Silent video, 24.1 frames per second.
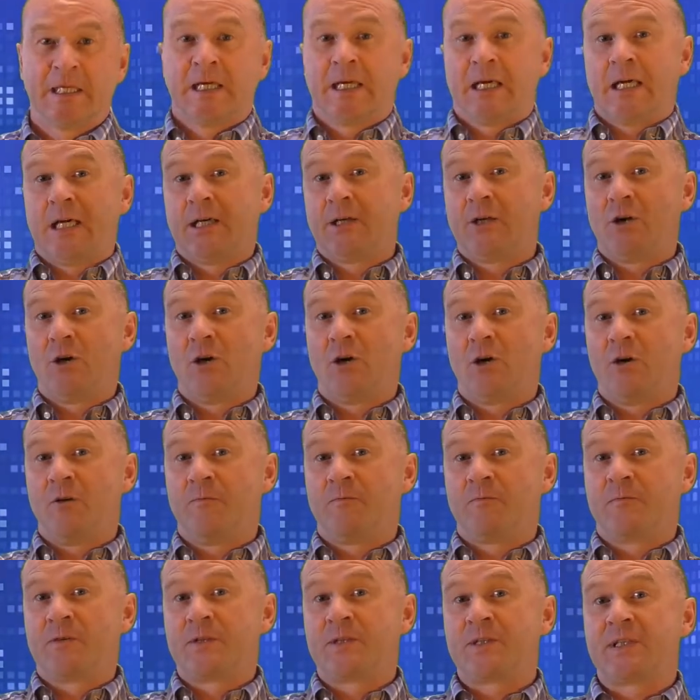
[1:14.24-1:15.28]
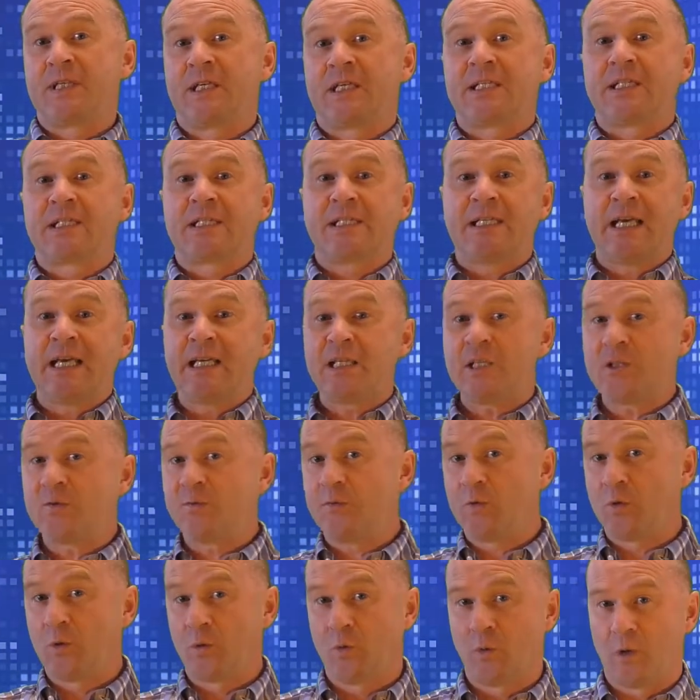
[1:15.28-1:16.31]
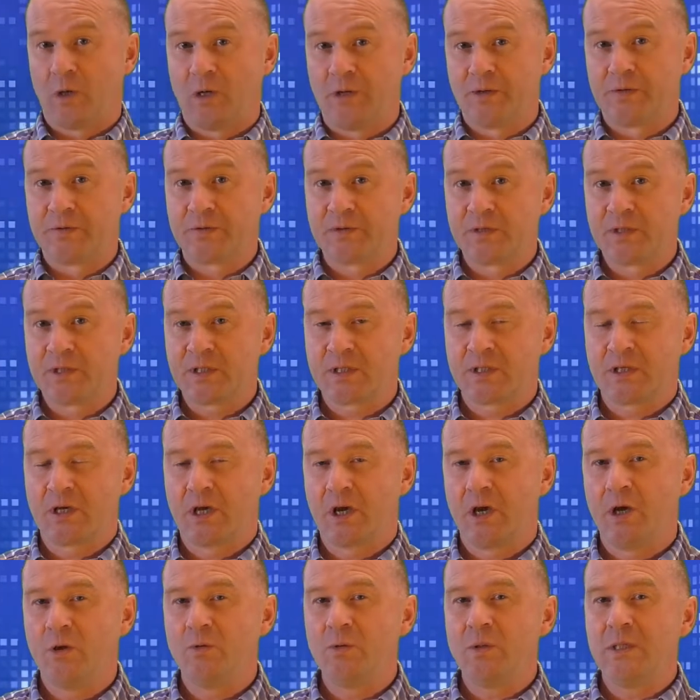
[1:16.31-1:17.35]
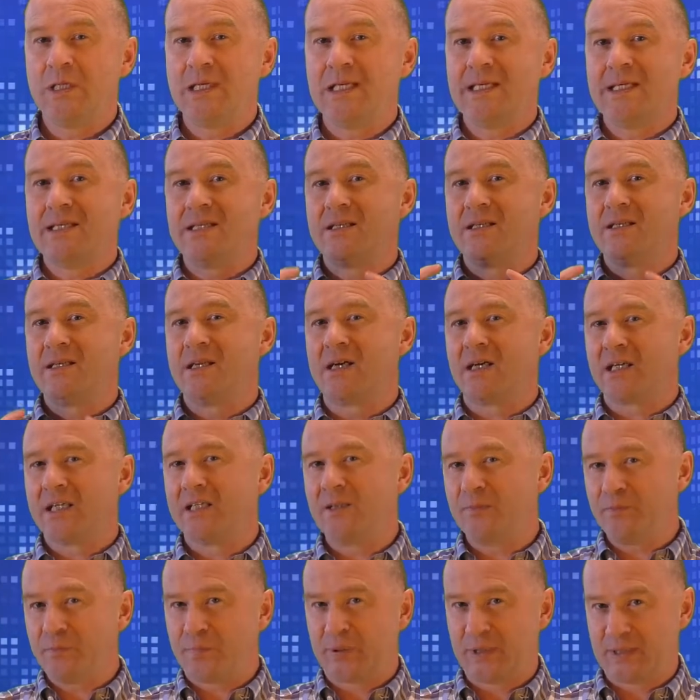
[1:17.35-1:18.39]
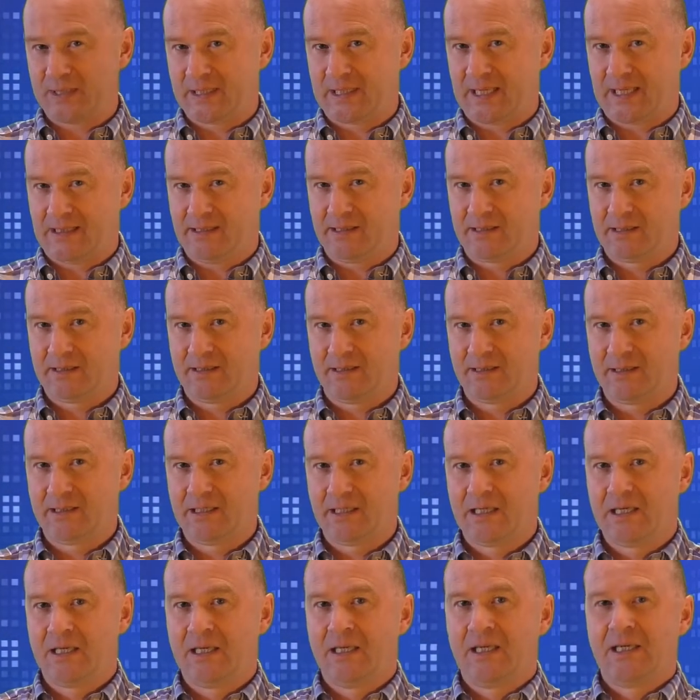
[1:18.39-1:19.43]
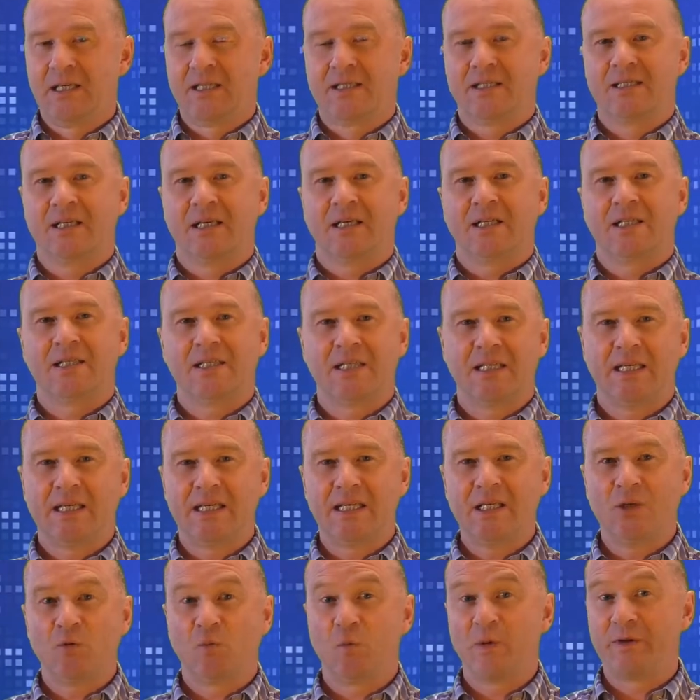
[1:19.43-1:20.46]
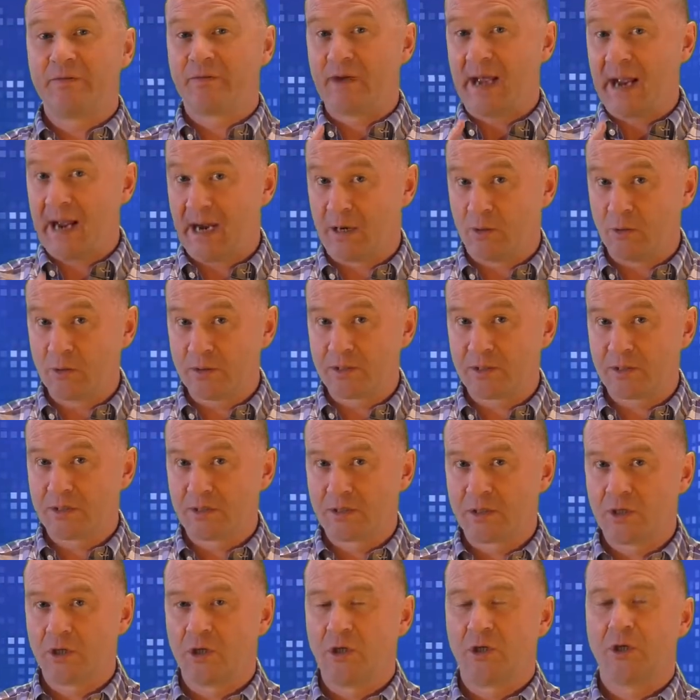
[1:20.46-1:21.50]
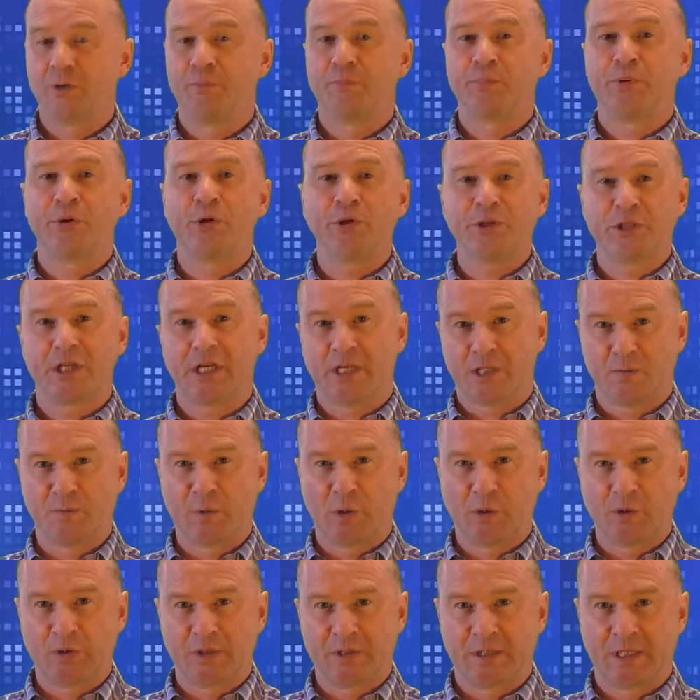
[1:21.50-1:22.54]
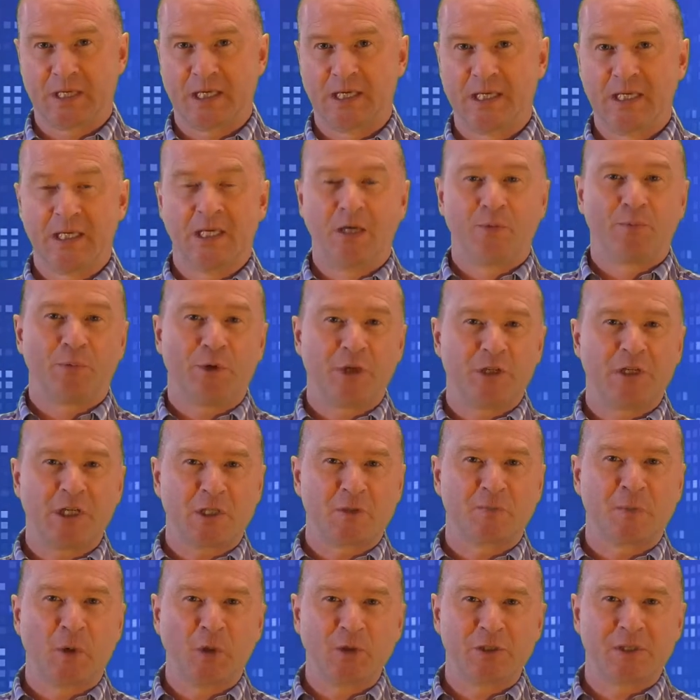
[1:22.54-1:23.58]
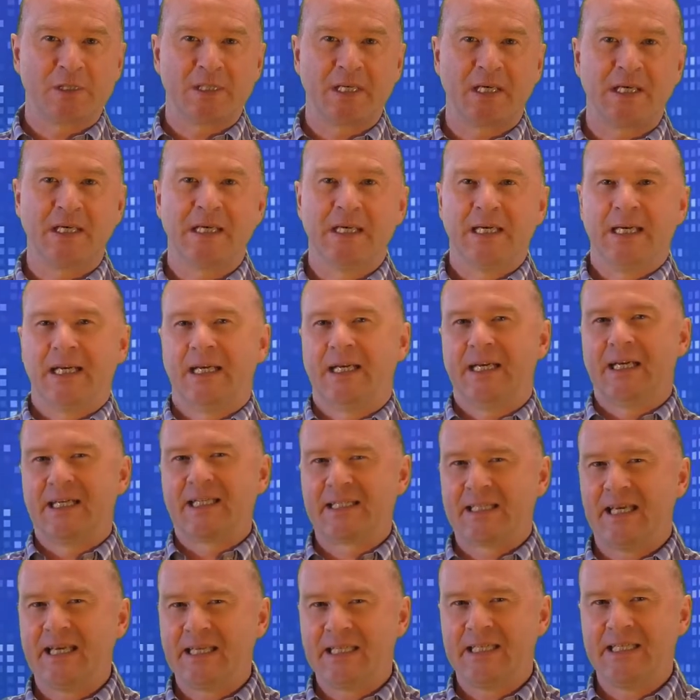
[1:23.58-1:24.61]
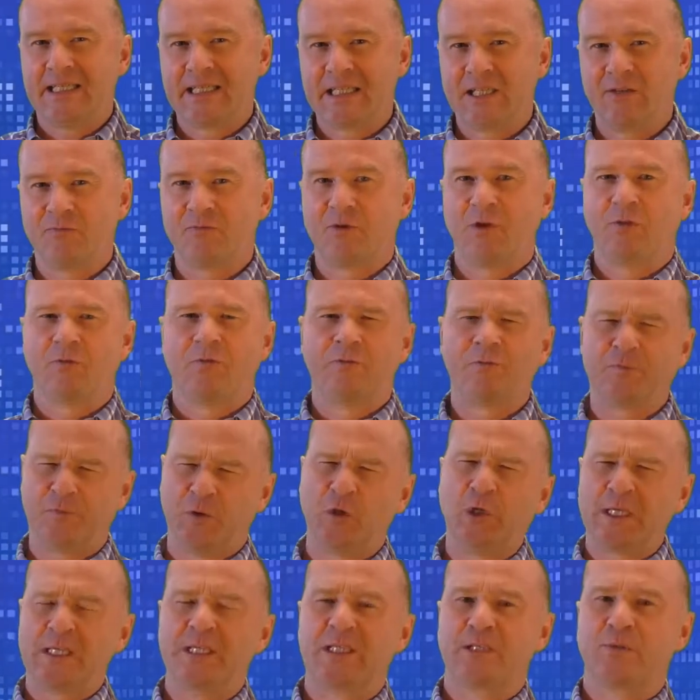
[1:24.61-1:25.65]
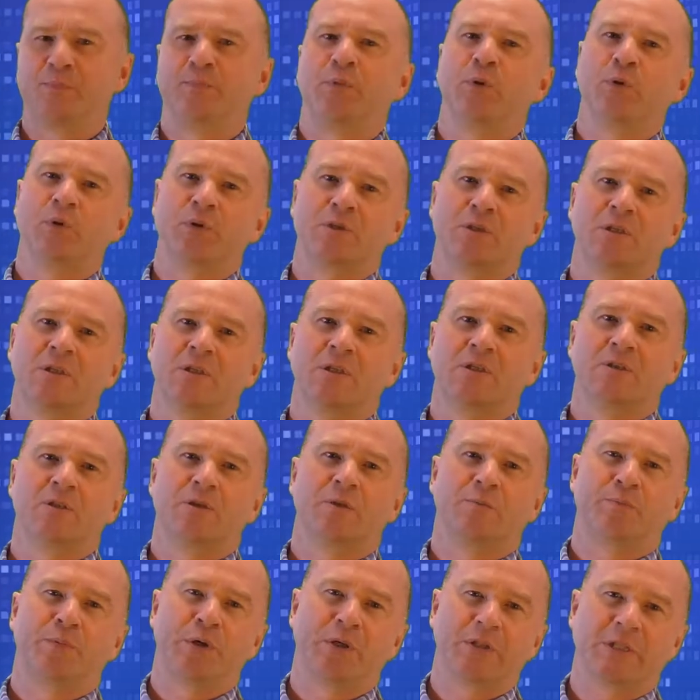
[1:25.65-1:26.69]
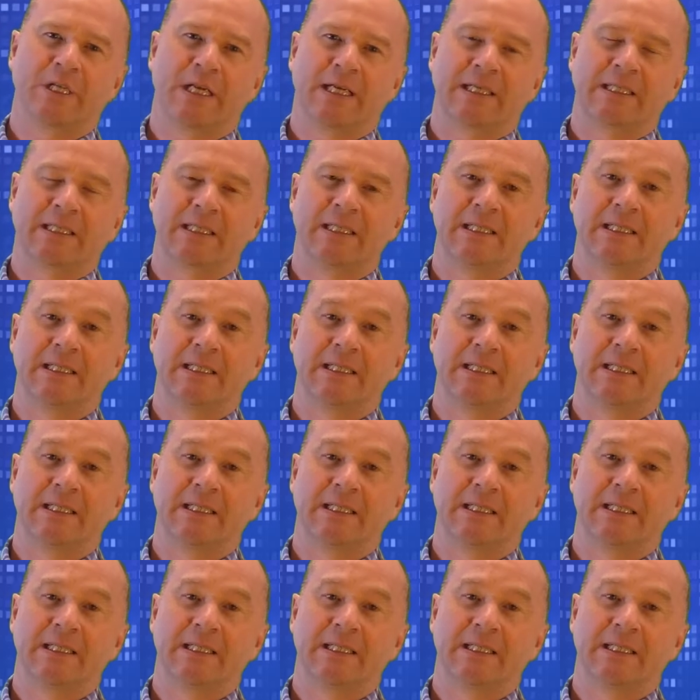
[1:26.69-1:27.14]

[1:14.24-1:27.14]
And of the successful ones, only 9% succeed without a project sponsor. Project sponsor, an executive that fully supports the project.